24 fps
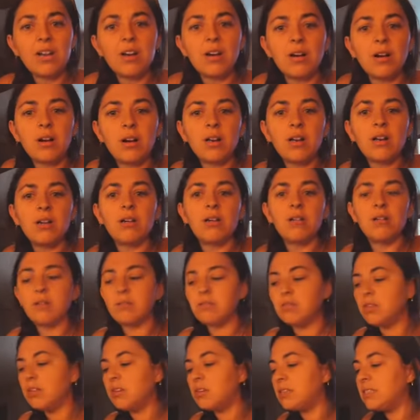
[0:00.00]

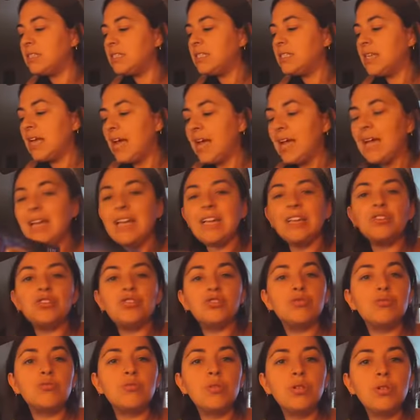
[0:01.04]
You're staying
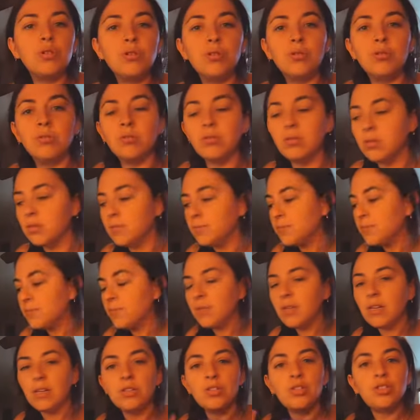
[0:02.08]
true
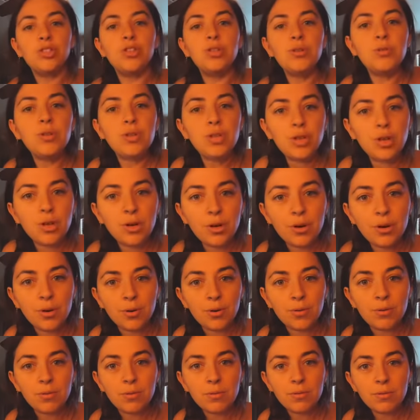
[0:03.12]
to
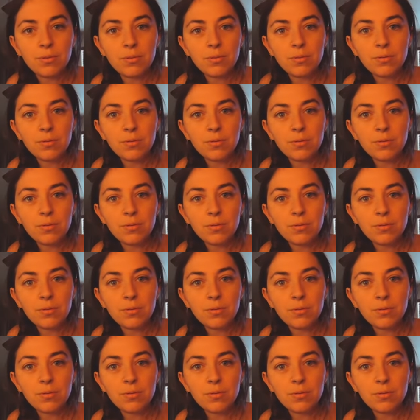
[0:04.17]
you.